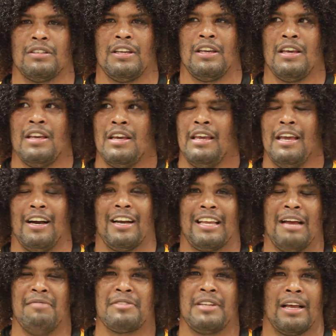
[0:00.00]
Yeah,
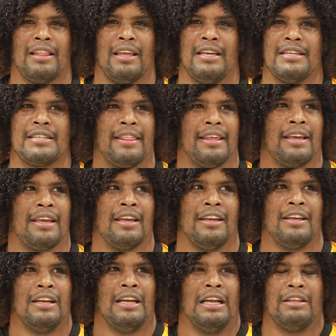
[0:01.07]
games like these, I
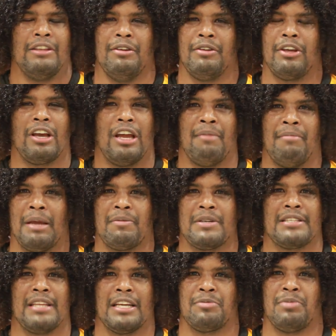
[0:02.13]
think you're going to make
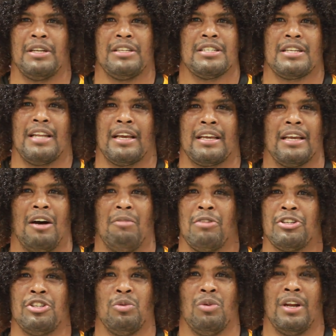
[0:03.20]
mistakes, but it's just like how
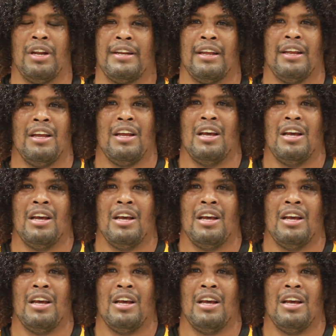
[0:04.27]
much you want it.